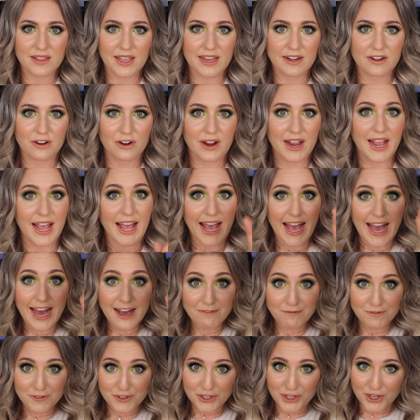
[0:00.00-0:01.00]
later,
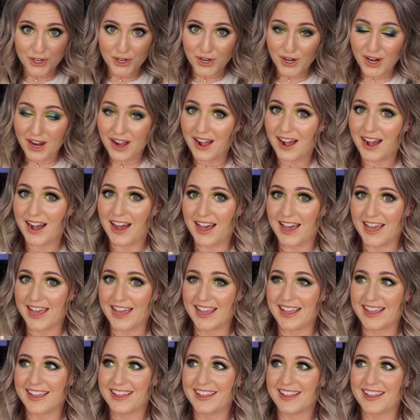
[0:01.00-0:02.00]
after
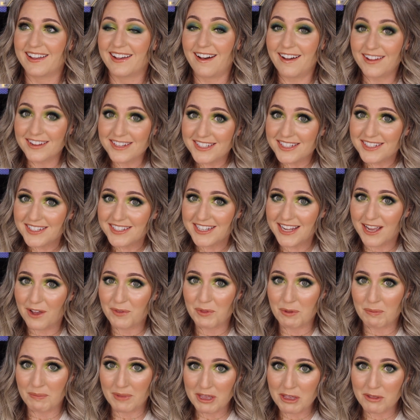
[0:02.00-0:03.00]
I hunted
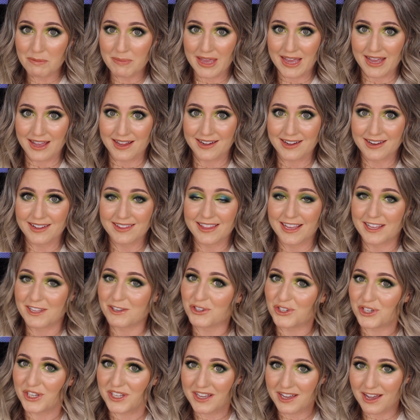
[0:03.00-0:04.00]
down the mailman that
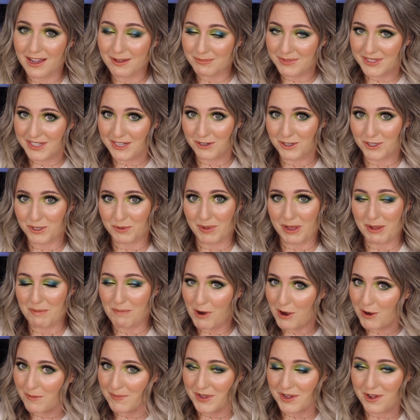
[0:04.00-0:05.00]
usually comes here to my
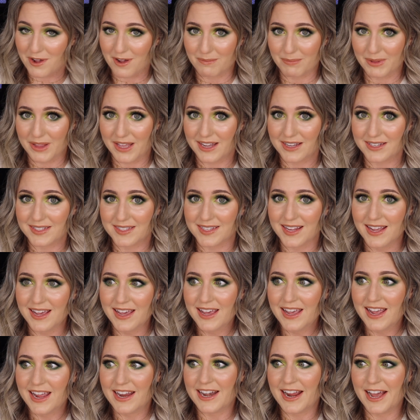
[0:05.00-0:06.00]
apartment complex,
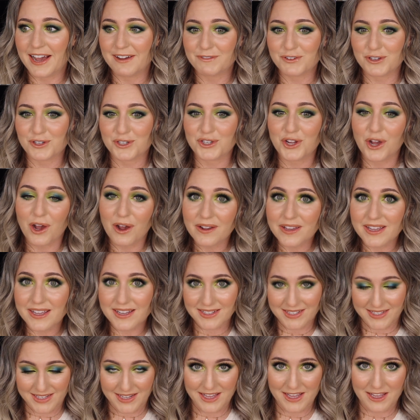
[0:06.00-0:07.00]
and after
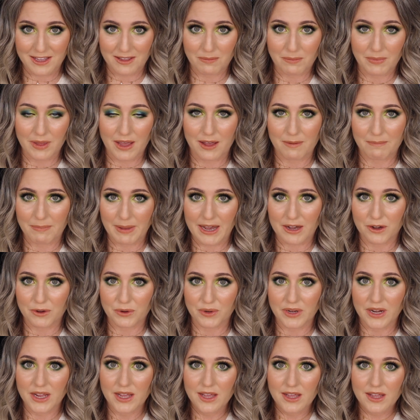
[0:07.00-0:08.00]
talking to him
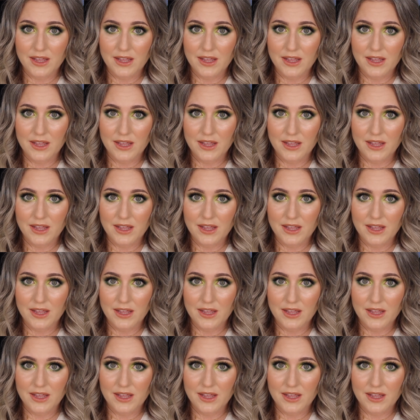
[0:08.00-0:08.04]
about